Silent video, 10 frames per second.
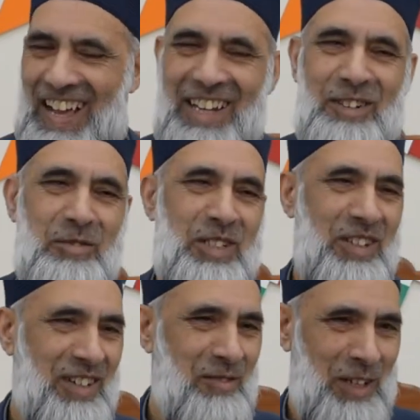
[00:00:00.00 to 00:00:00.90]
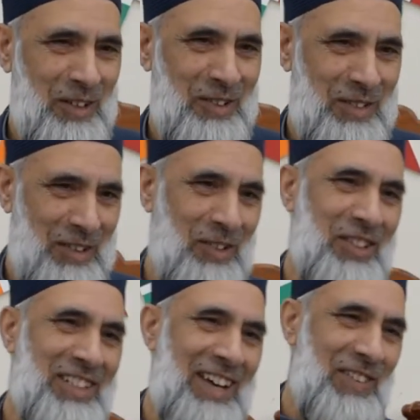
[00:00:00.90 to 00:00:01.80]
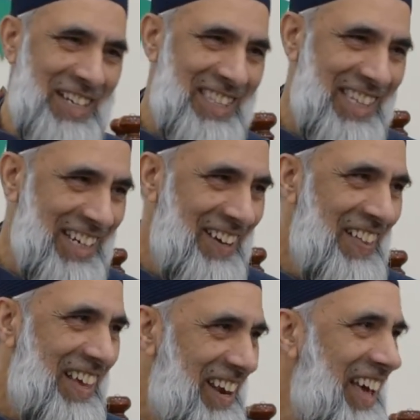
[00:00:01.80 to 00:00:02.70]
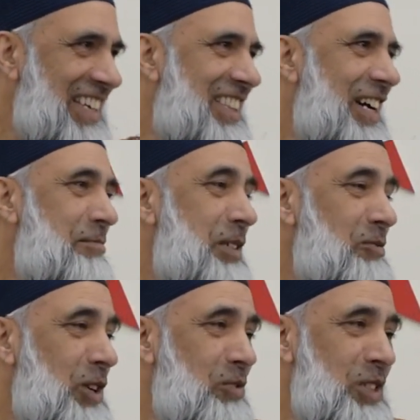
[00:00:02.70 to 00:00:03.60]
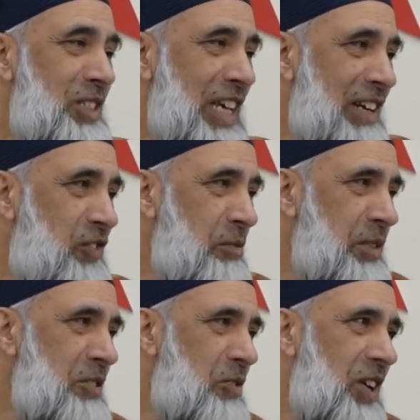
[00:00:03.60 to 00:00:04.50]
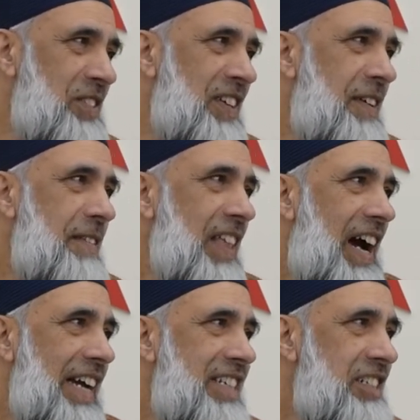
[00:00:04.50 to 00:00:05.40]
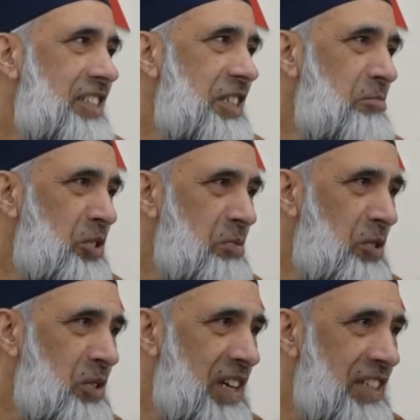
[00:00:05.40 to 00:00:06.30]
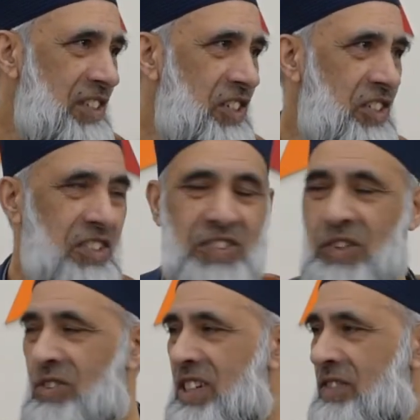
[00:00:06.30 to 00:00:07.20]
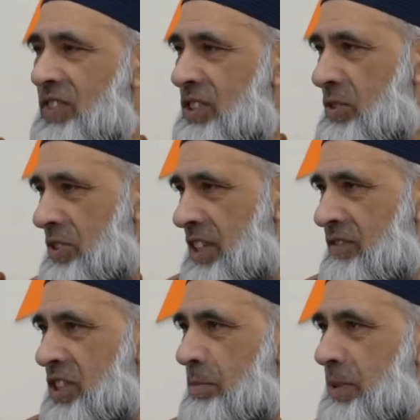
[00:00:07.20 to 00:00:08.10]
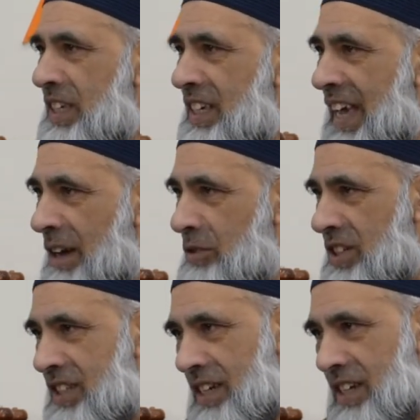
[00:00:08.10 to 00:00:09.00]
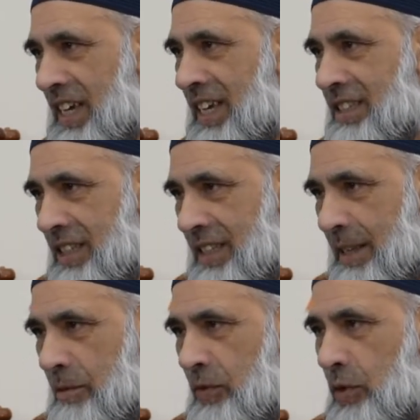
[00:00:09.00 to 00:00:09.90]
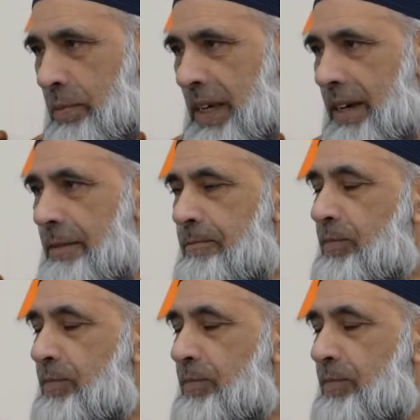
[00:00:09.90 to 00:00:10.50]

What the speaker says: I know we're not going to have anything like that. But what was sad for me was, I didn't see Muslim organizations or individuals even speaking out against Islamophobia